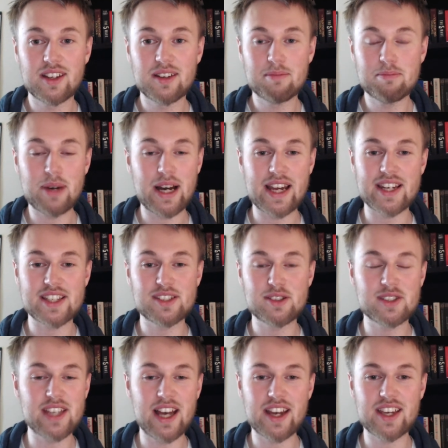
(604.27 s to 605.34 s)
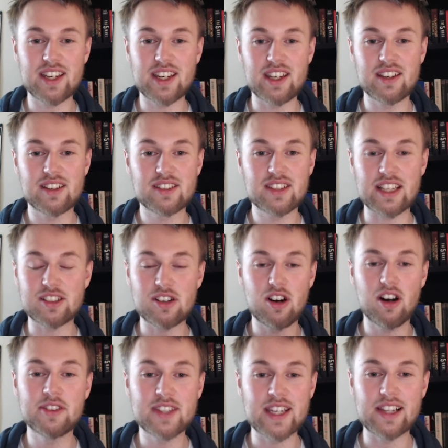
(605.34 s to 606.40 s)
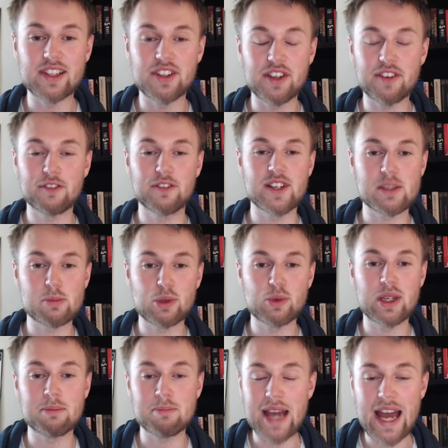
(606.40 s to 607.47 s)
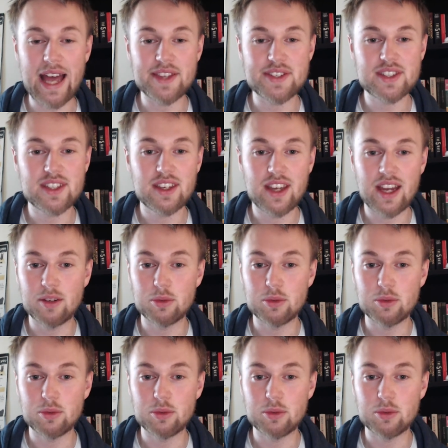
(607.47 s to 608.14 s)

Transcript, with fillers: by the society that can't tell the difference between mask and